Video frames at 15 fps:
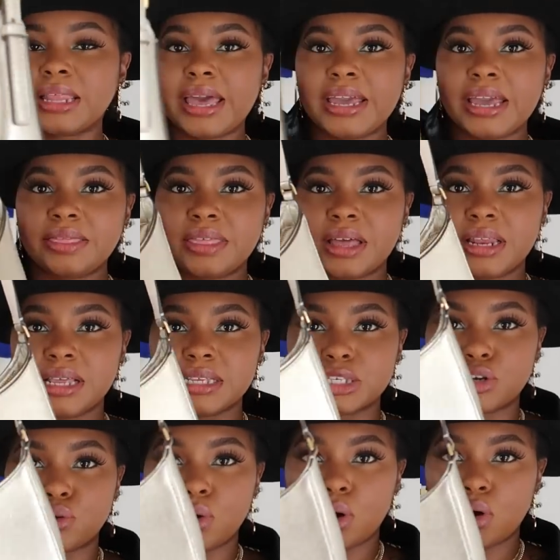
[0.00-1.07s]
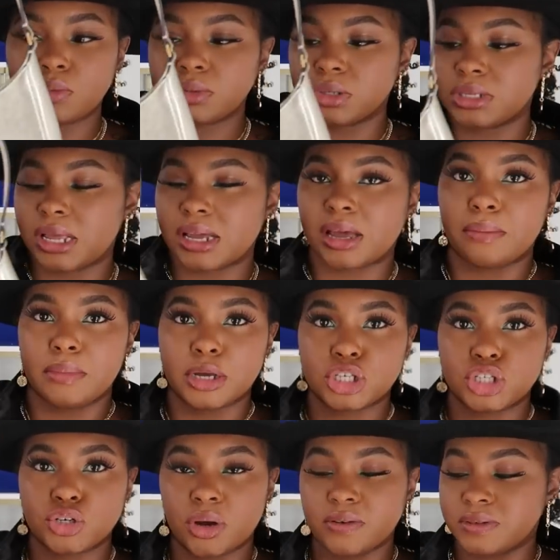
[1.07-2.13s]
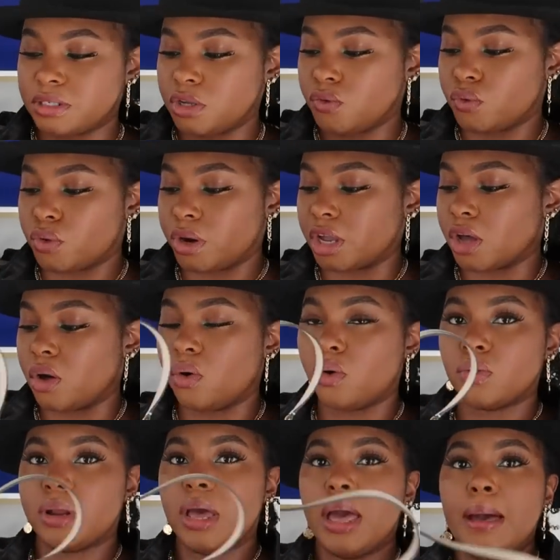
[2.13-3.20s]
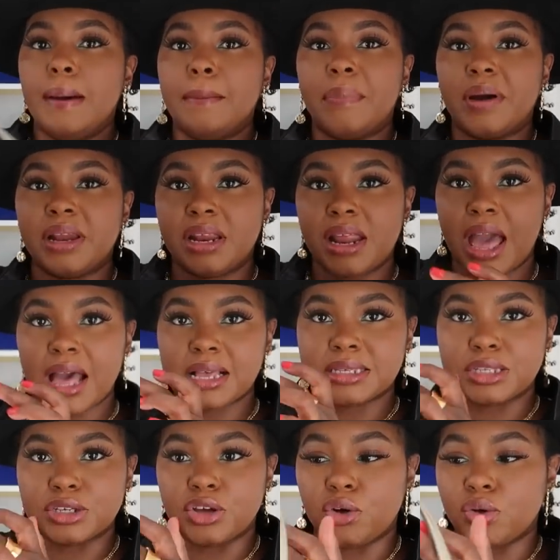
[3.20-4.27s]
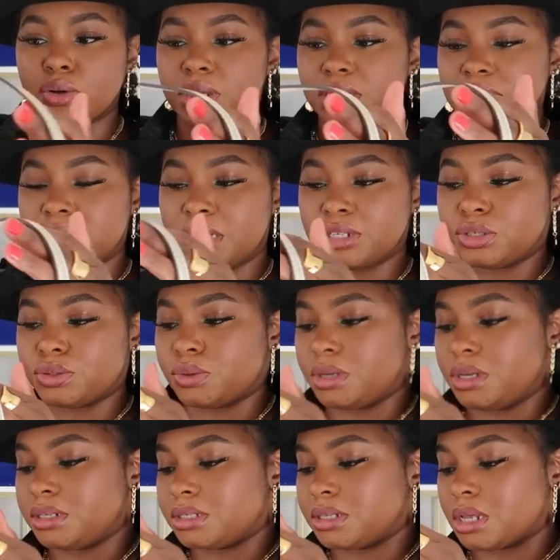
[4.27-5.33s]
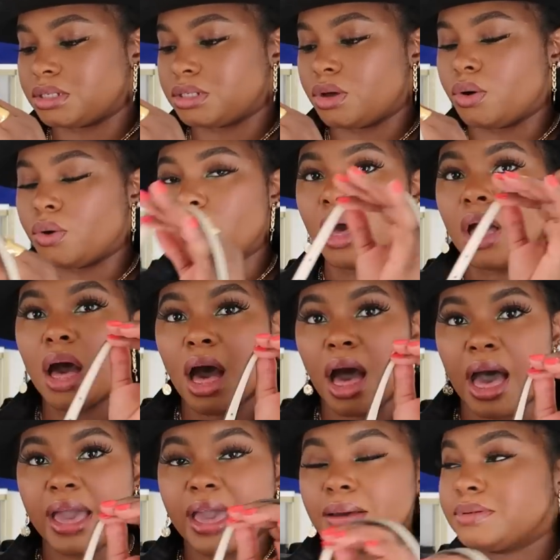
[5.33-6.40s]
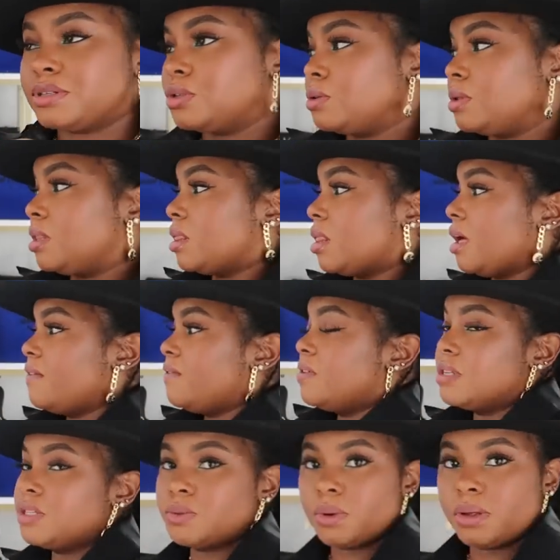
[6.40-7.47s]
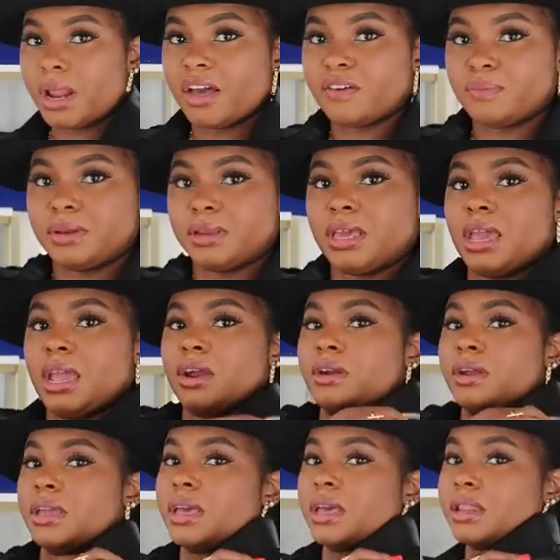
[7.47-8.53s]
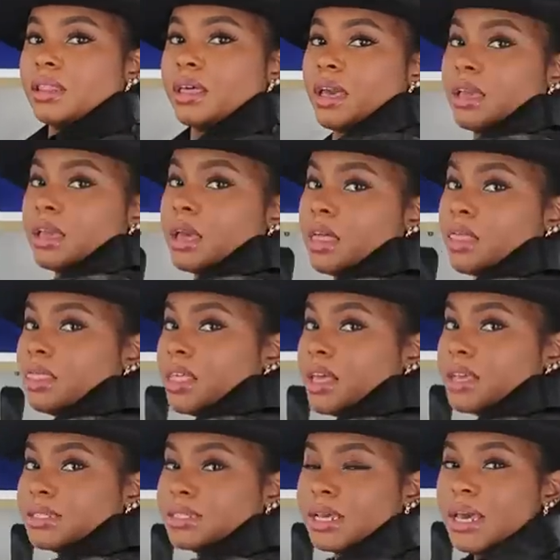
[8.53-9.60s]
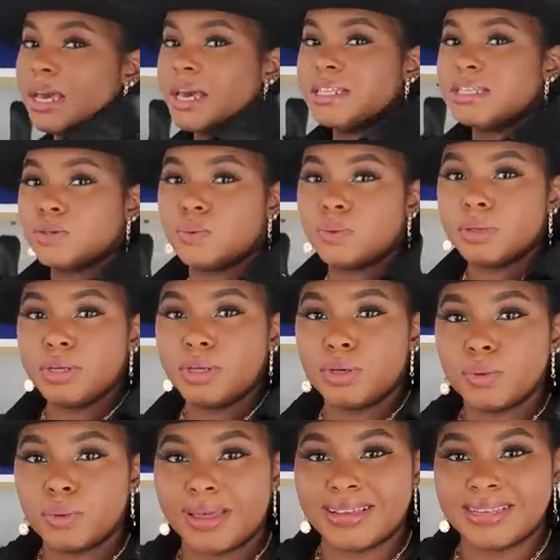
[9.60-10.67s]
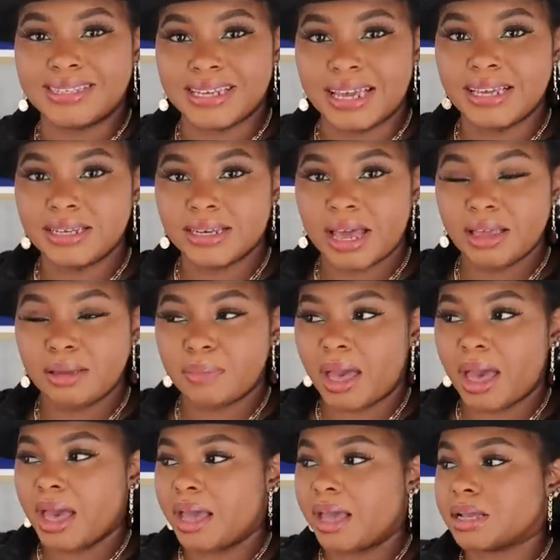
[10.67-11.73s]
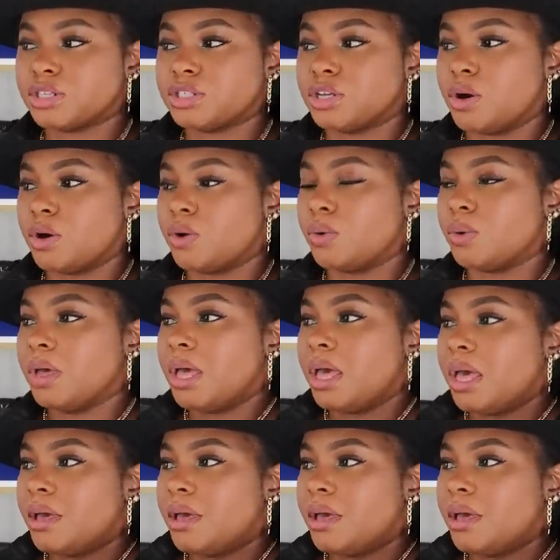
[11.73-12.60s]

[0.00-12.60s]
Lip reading: like it that it's chrome, so it's like a mixture of silver and gold, but it has the gold accessories. So I absolutely love this one. I've been carrying it like this. It's a really cute like date night bag. So,